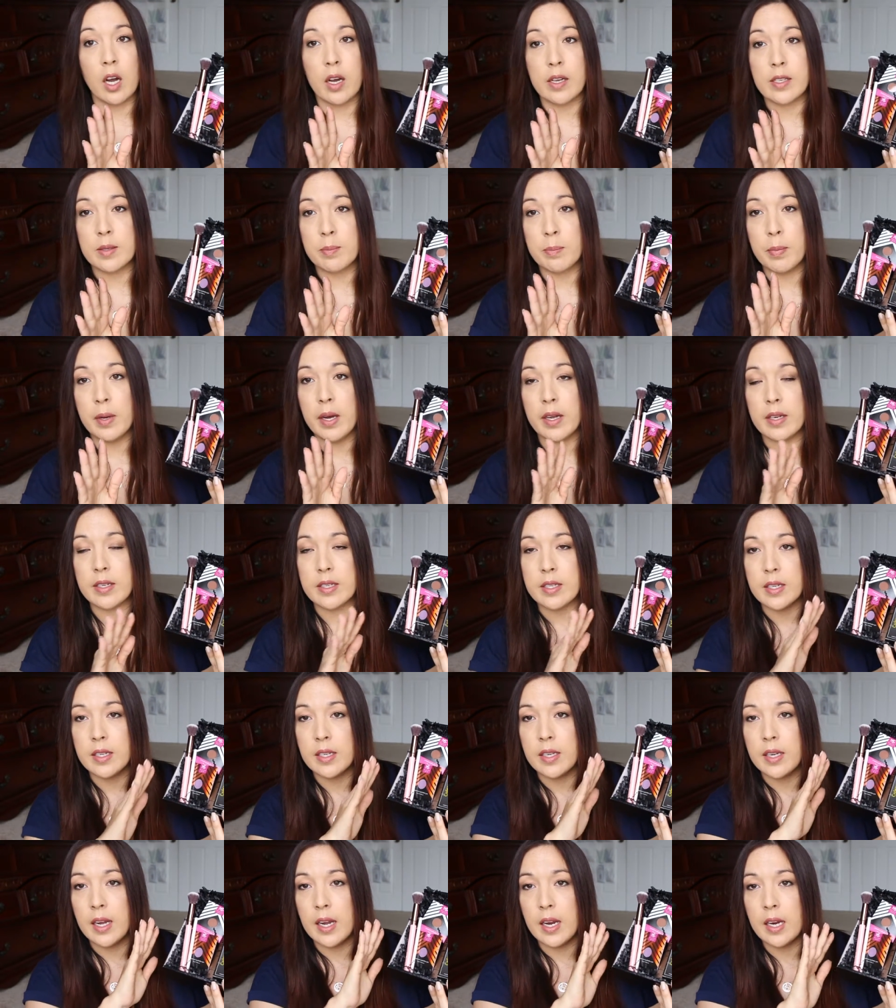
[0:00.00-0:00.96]
costs. But
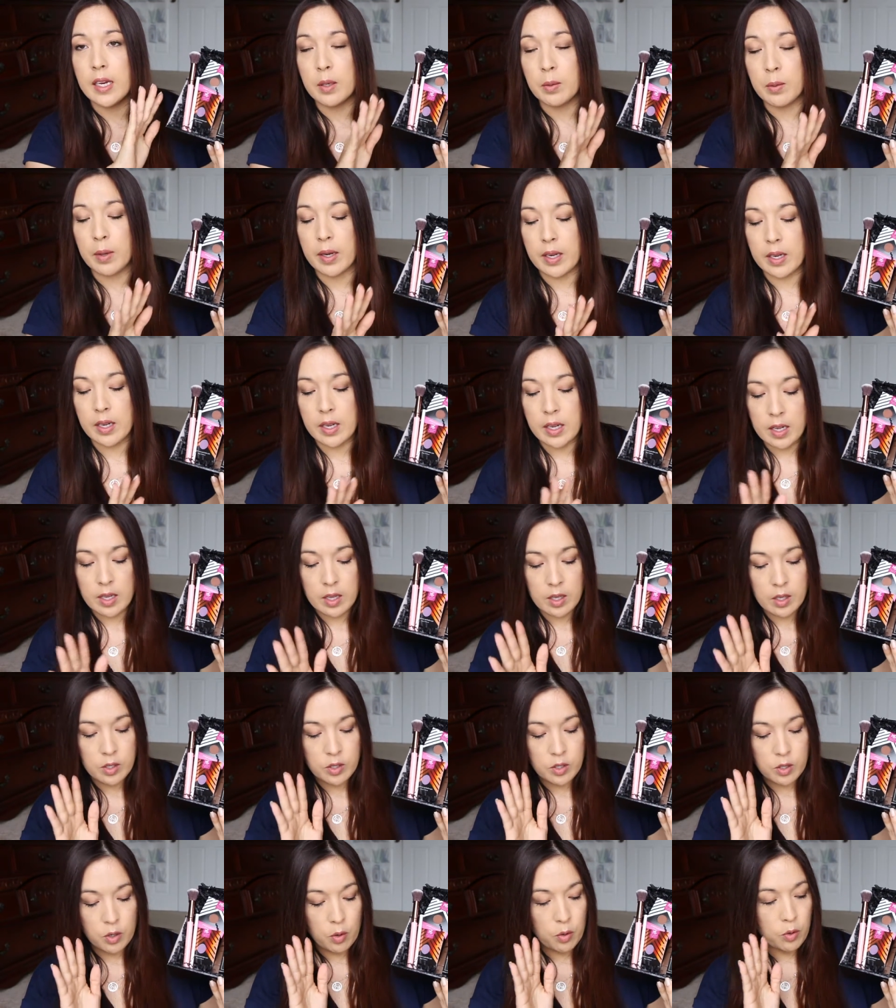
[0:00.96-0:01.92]
anyway,
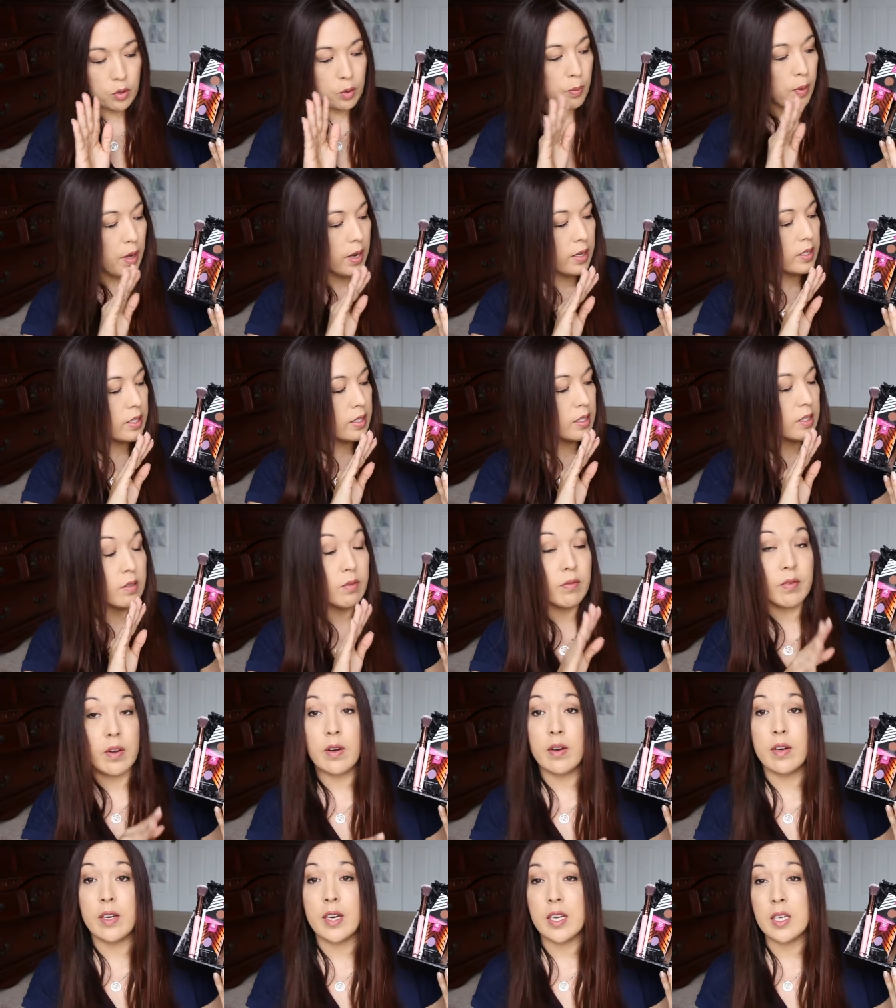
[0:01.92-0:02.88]
so the box is a
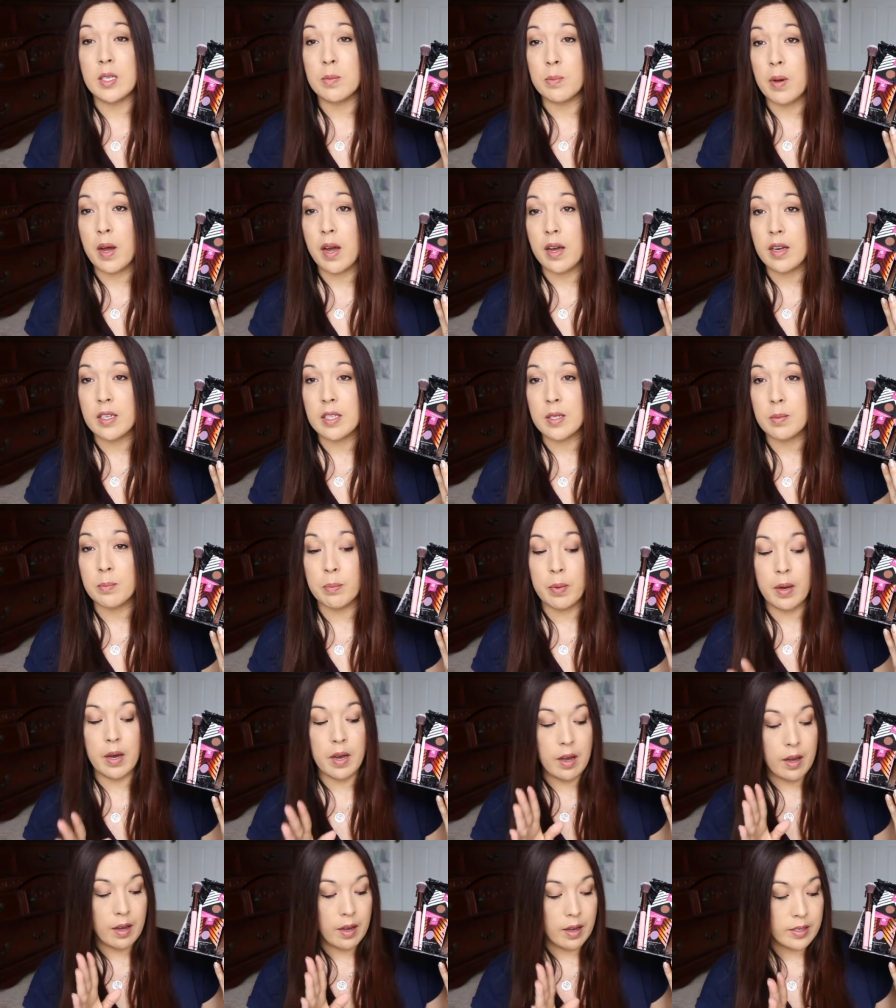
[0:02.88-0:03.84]
very nice box,
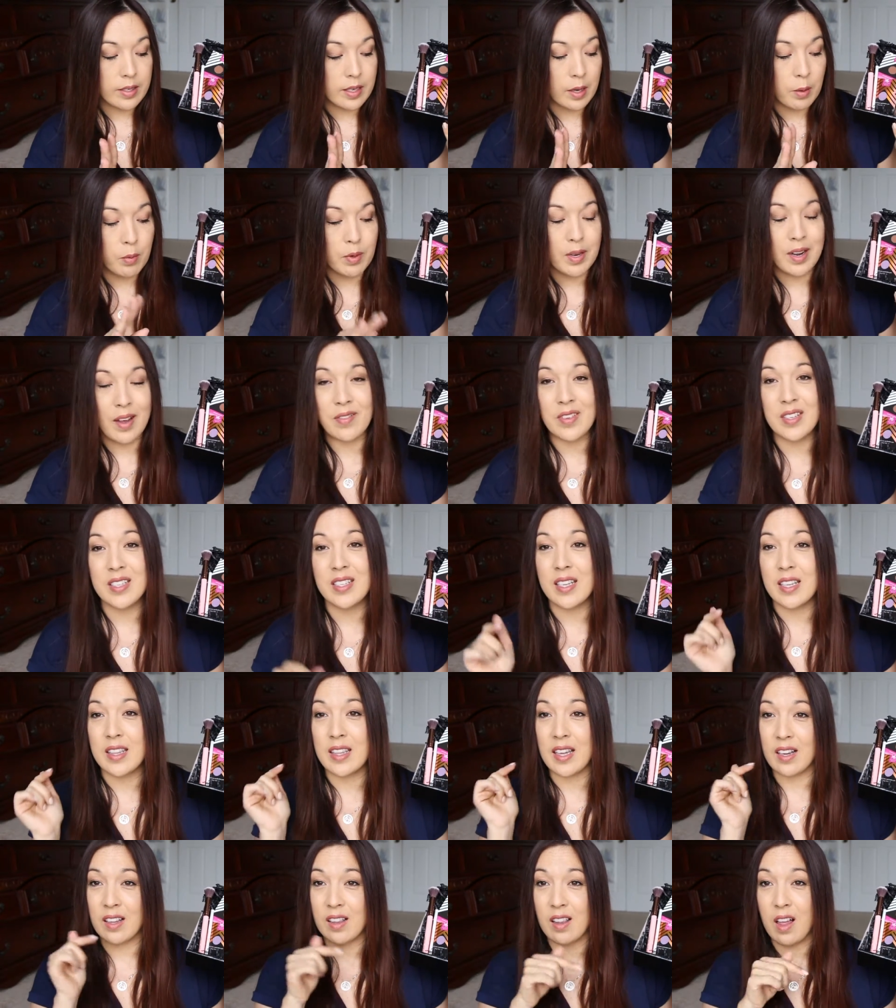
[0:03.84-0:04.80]
but I would have to say
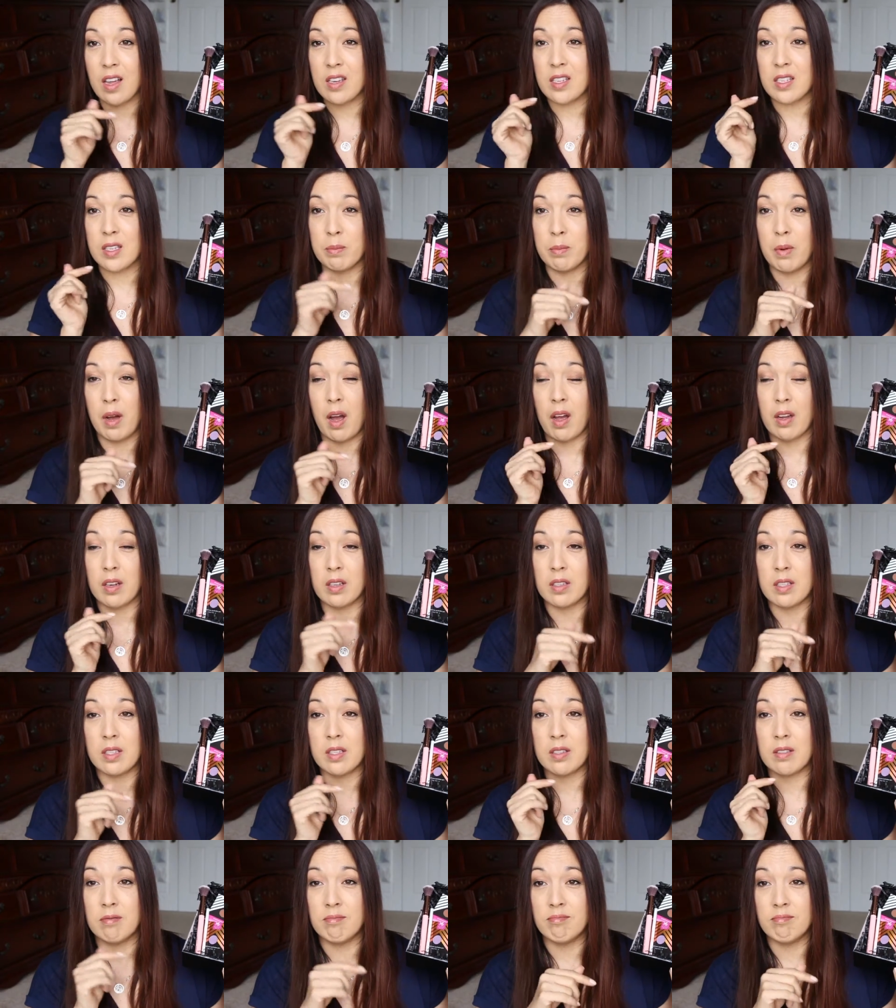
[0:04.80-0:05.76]
that
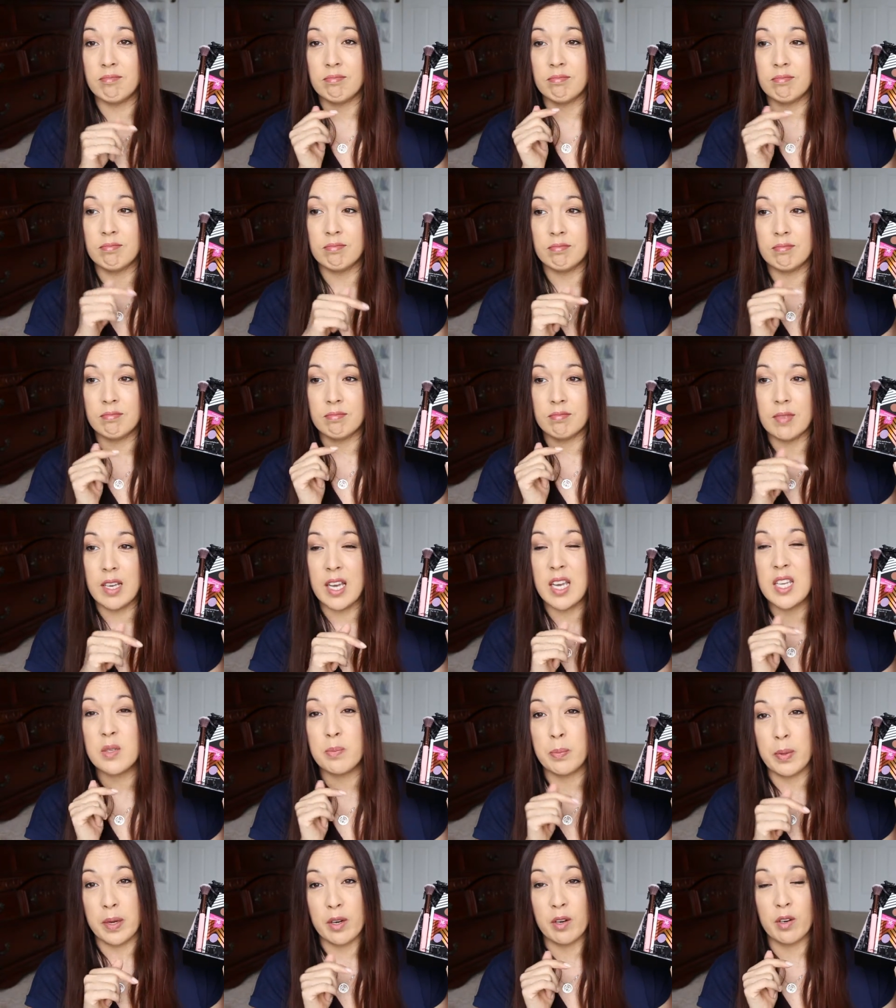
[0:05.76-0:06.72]
Glossybox
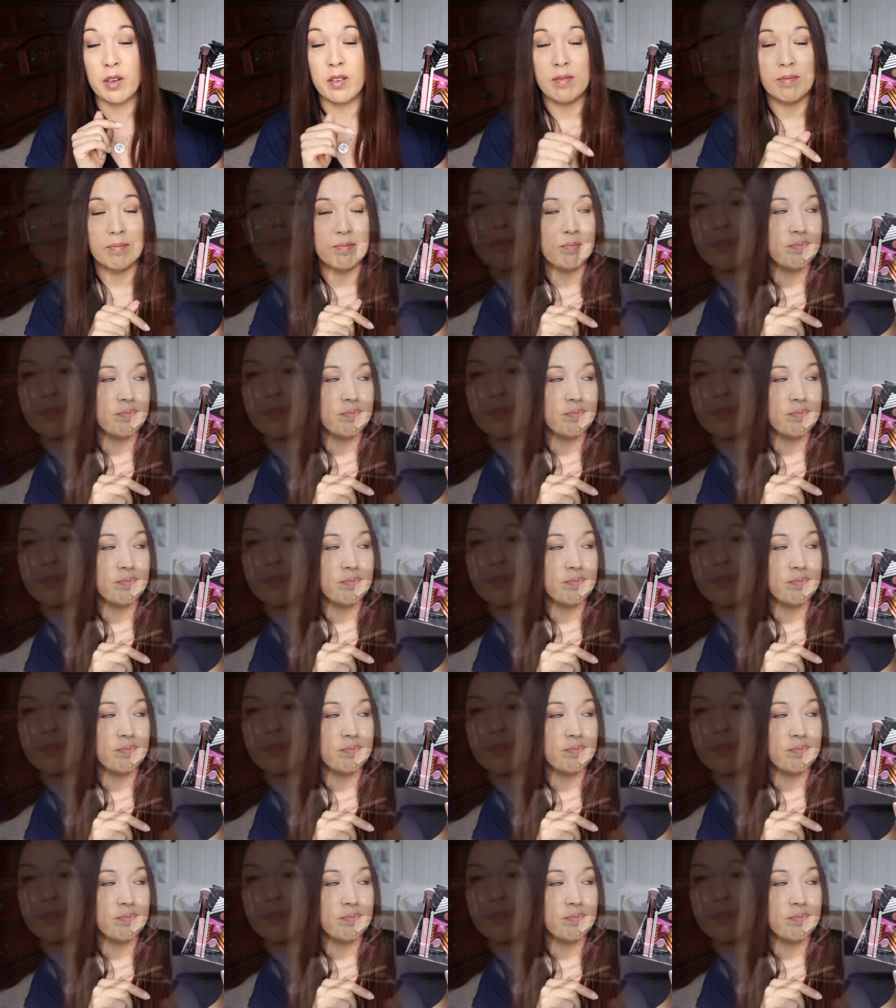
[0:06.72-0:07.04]
is better.